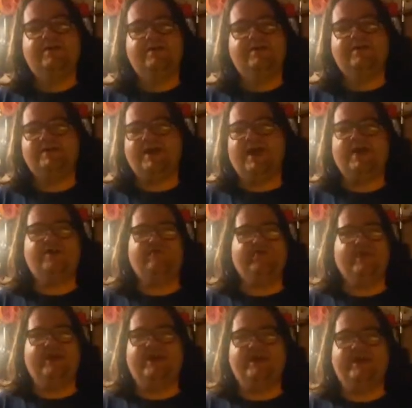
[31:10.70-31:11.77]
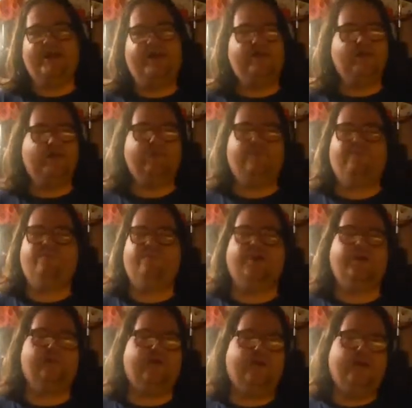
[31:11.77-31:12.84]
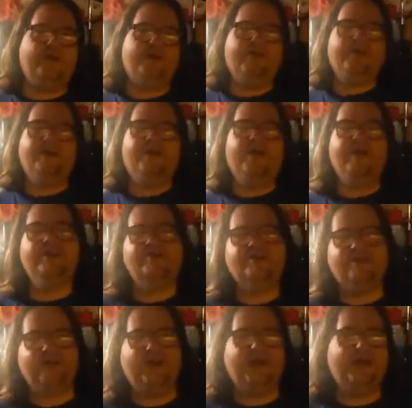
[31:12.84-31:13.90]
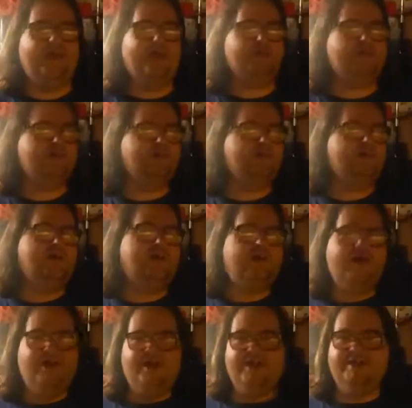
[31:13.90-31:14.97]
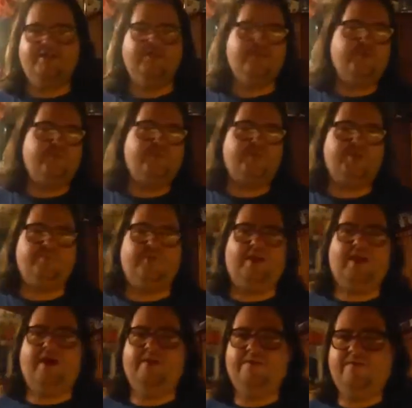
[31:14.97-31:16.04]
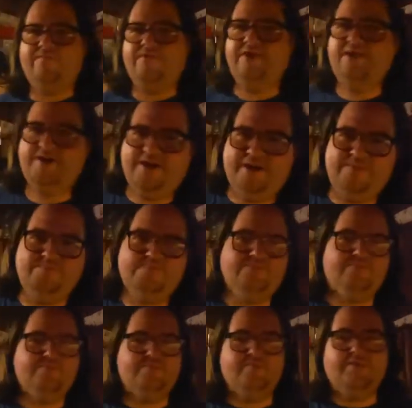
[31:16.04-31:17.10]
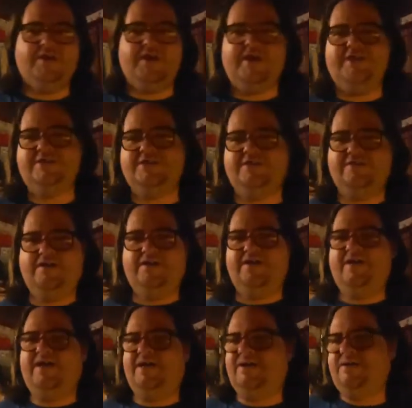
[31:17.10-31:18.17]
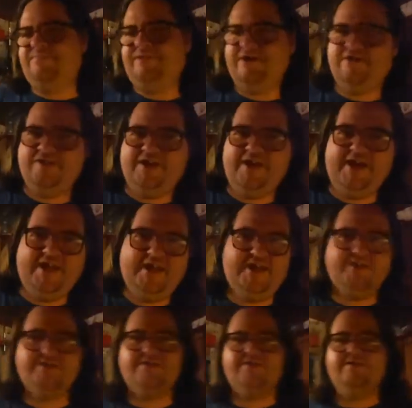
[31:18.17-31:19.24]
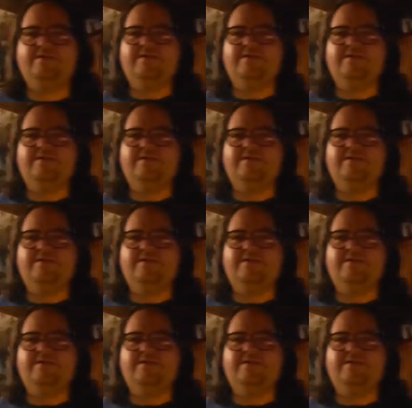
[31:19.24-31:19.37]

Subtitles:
Because I don't edit. I don't give a fuck about editing. I used to edit. It took too much out of my free time. Okay, so I'm not going to edit.